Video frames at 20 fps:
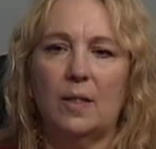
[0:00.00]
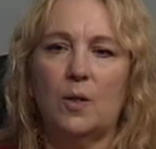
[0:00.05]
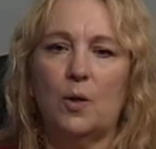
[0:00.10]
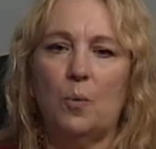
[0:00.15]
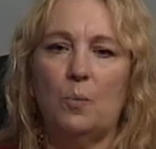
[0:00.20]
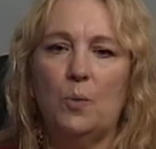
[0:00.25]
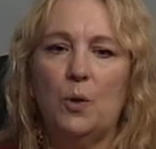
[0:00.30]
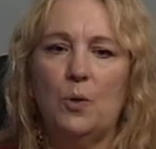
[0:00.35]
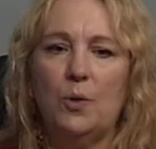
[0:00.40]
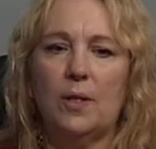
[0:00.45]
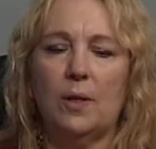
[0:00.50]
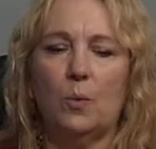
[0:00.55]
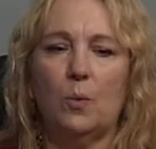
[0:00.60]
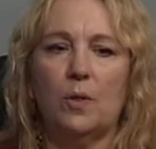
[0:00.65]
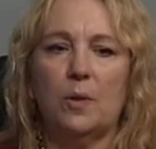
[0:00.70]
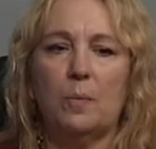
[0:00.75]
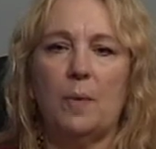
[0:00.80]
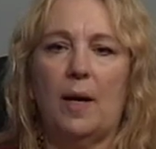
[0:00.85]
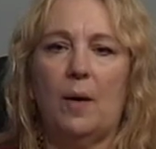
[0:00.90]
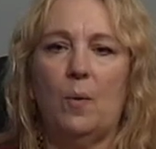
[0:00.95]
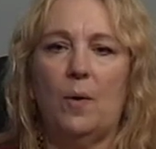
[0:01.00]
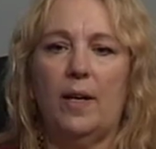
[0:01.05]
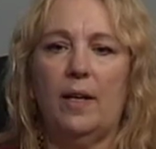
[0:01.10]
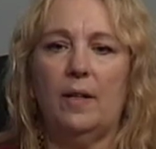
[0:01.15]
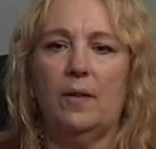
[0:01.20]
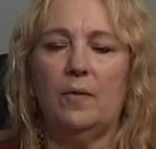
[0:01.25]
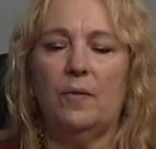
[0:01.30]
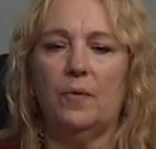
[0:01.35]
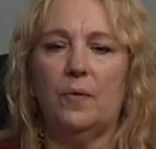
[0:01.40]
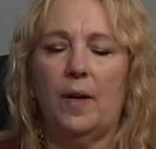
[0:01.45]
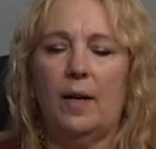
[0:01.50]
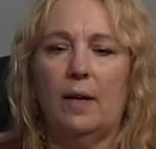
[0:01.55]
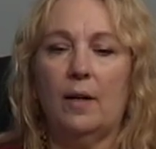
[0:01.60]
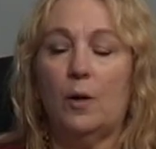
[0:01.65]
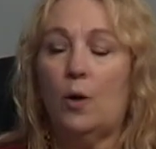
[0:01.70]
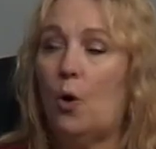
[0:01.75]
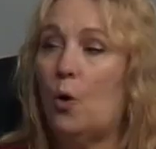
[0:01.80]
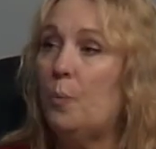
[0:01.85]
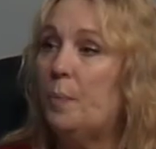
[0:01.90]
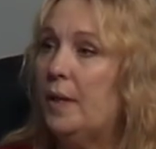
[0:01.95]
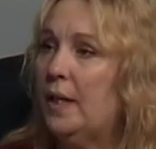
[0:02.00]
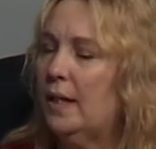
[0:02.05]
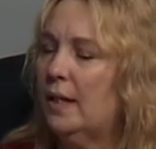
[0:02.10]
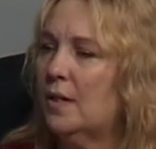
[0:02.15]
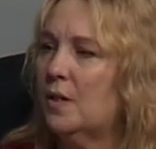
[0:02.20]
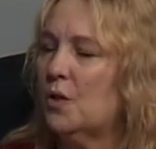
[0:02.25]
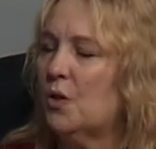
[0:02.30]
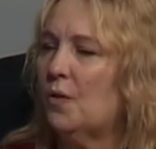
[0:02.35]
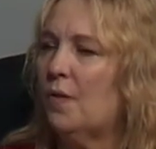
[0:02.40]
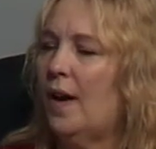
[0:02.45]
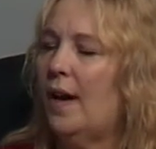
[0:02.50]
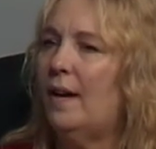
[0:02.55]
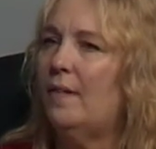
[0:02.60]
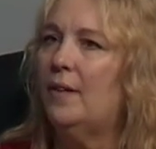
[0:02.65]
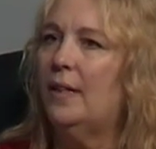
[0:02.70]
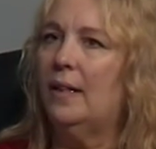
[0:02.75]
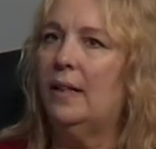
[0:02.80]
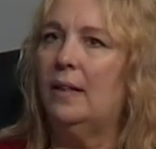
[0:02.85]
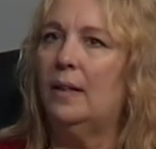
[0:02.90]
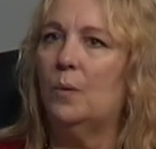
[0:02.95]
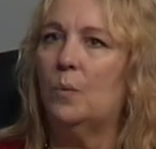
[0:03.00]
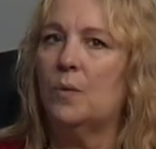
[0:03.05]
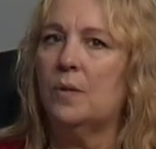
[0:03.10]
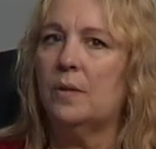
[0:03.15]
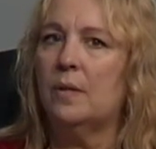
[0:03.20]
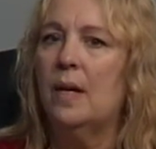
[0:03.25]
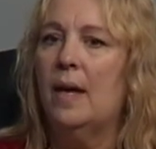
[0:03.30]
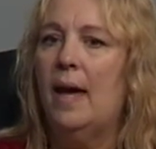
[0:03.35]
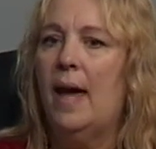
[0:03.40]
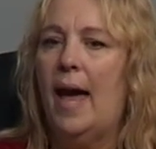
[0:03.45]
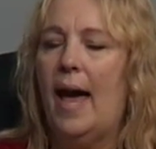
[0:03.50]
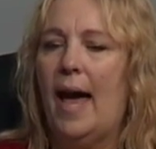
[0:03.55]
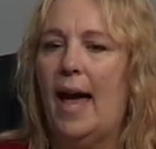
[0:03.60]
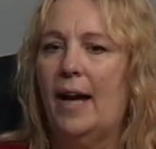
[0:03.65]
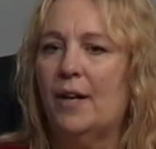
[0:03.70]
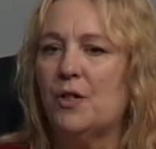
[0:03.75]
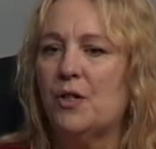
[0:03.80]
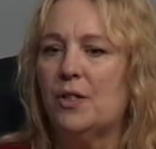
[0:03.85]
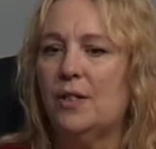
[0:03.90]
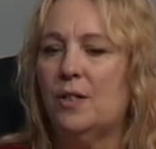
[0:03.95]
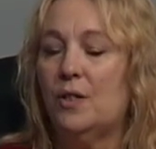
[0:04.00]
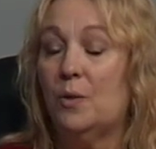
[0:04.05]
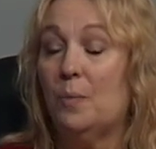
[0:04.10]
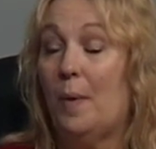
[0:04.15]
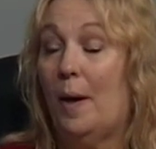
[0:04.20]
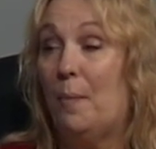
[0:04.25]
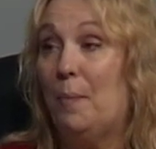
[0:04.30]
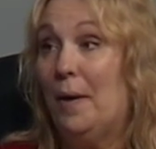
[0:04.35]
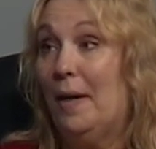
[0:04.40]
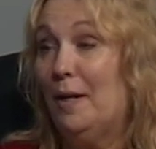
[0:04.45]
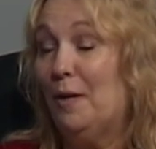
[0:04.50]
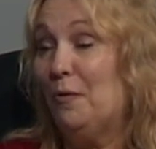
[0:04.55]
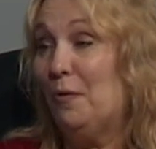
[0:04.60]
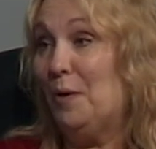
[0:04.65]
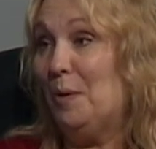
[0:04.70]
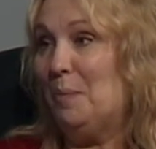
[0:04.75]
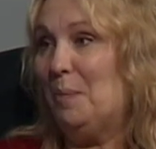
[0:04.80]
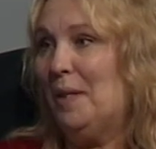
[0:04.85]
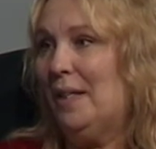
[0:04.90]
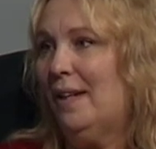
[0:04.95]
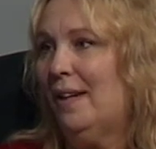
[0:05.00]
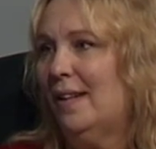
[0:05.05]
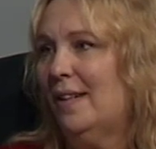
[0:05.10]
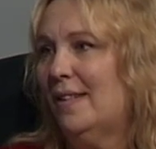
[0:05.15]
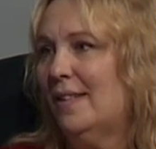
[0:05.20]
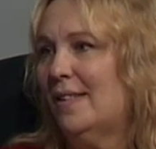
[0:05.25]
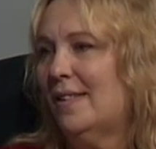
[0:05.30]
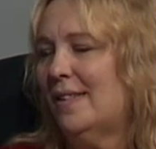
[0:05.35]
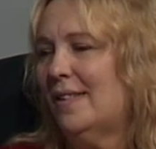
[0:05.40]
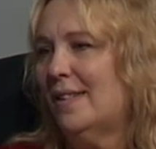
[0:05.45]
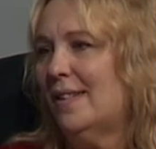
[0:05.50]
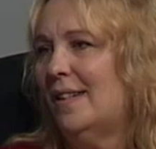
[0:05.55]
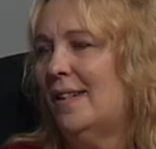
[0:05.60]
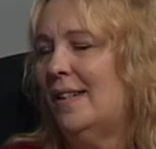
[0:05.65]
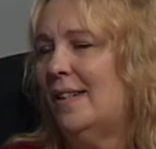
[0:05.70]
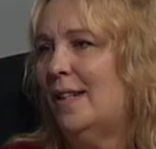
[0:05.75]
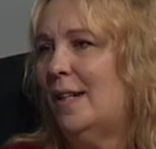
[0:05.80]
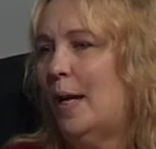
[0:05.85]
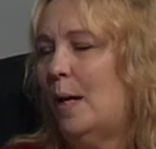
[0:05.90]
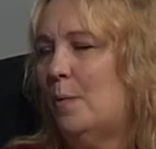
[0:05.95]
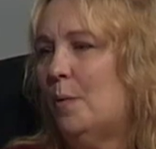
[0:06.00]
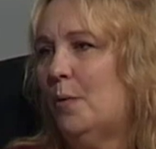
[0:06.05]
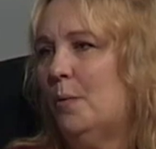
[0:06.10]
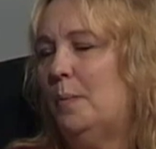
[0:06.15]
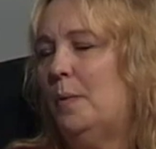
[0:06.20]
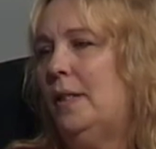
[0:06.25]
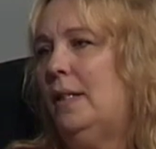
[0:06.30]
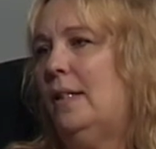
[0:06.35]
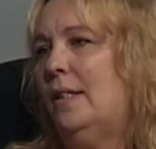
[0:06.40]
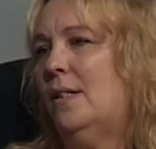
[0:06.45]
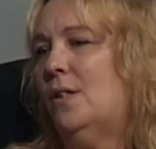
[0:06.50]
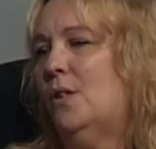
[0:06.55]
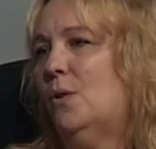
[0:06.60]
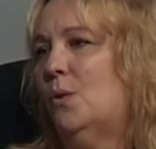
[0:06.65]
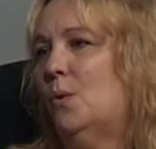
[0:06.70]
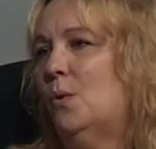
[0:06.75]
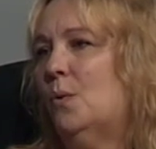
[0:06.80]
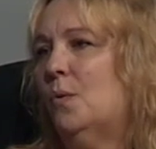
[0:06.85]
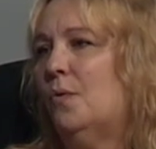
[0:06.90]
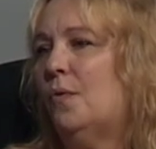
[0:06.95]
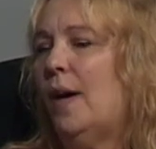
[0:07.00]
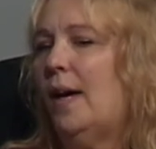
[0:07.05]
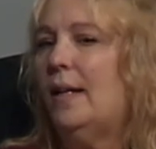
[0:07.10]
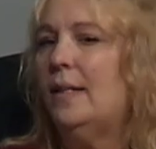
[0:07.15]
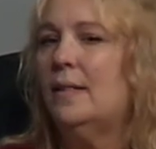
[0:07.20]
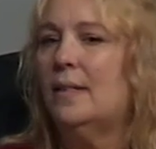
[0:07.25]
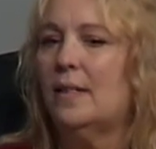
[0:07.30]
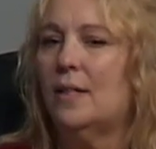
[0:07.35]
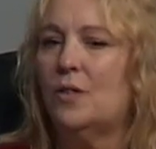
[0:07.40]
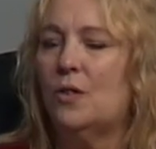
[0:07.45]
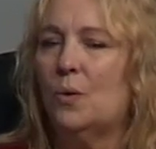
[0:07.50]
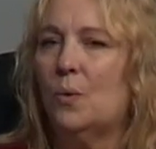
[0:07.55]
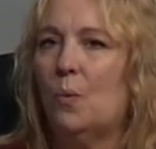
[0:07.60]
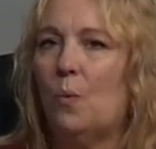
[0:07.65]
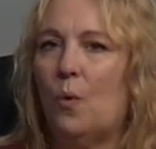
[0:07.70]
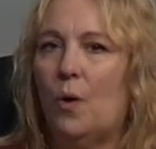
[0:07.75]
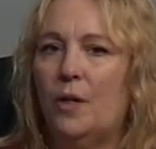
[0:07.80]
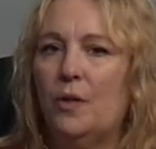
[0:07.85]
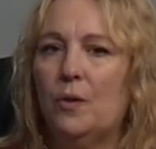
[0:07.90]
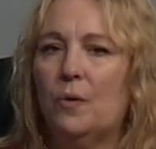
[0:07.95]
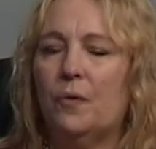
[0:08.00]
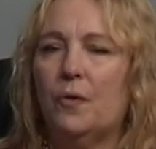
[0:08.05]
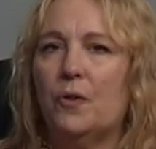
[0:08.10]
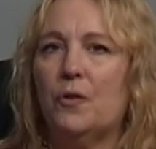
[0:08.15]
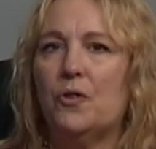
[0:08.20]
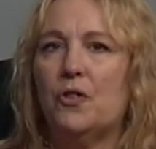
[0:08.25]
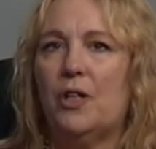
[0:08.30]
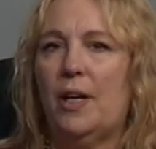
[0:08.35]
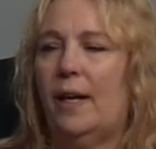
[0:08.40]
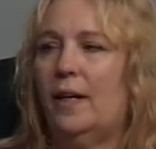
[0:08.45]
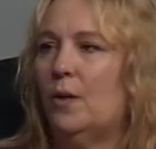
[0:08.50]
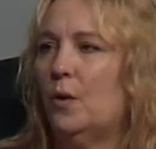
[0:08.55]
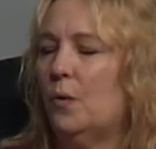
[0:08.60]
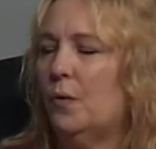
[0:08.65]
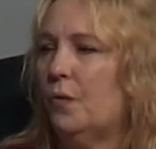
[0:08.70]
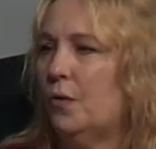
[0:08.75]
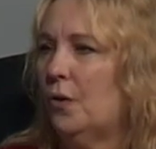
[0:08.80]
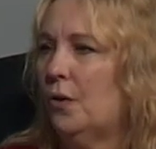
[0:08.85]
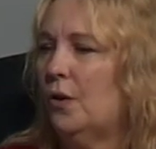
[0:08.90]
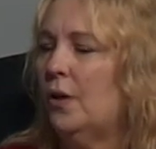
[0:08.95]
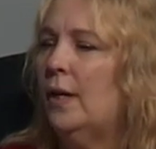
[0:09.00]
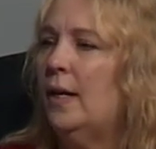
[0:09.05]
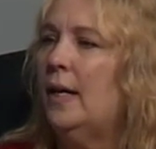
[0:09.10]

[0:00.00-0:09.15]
so music was my way of coping and surviving, and it was actually to my benefit because it enabled me to find such a wonderful channel for,